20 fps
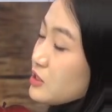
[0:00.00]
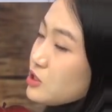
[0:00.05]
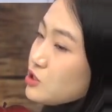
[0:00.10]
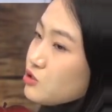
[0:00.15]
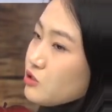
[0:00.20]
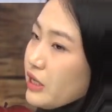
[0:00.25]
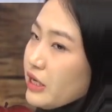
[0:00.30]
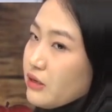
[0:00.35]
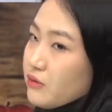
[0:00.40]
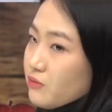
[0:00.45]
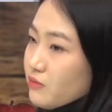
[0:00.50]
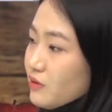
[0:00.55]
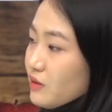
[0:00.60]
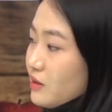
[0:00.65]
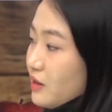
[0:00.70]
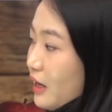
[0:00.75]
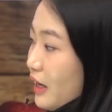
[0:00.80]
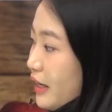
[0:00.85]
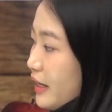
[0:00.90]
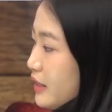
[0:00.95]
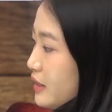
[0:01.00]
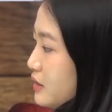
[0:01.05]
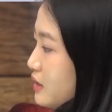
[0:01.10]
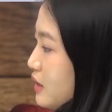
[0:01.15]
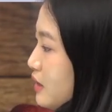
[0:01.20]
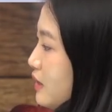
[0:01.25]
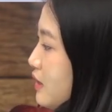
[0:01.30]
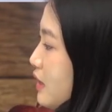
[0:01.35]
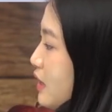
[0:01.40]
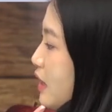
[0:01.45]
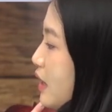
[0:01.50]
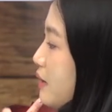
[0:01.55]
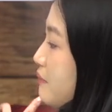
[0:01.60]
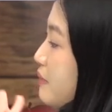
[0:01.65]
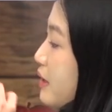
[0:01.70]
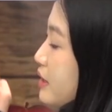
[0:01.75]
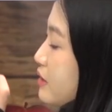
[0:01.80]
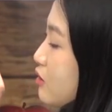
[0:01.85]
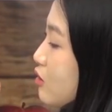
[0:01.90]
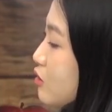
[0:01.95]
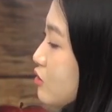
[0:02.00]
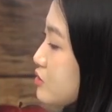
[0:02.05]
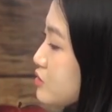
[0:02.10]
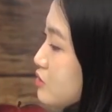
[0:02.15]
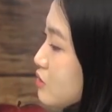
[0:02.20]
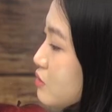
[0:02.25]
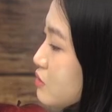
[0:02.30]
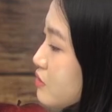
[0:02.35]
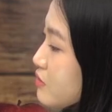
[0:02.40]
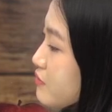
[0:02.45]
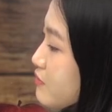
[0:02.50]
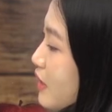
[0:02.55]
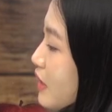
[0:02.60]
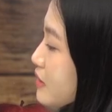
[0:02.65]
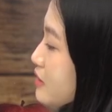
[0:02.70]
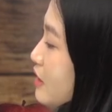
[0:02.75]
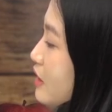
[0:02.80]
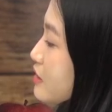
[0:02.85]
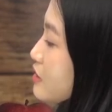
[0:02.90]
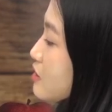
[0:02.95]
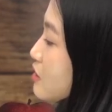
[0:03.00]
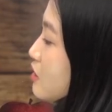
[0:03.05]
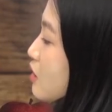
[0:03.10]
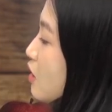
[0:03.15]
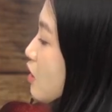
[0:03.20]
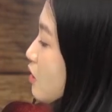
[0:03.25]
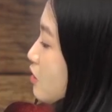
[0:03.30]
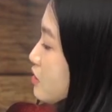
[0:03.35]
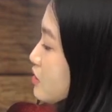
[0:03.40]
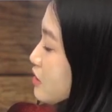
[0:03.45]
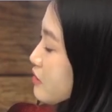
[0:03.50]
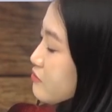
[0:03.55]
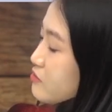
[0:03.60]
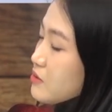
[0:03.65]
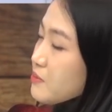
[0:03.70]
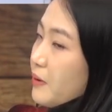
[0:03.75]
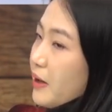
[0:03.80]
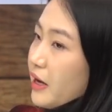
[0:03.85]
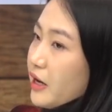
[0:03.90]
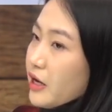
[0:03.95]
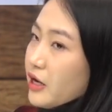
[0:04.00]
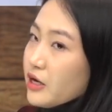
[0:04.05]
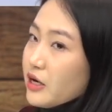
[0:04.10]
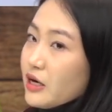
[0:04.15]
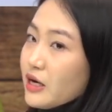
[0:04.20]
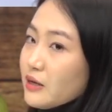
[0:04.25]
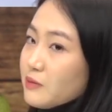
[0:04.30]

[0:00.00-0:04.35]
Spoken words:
straight line, and also the fact that the color of the pear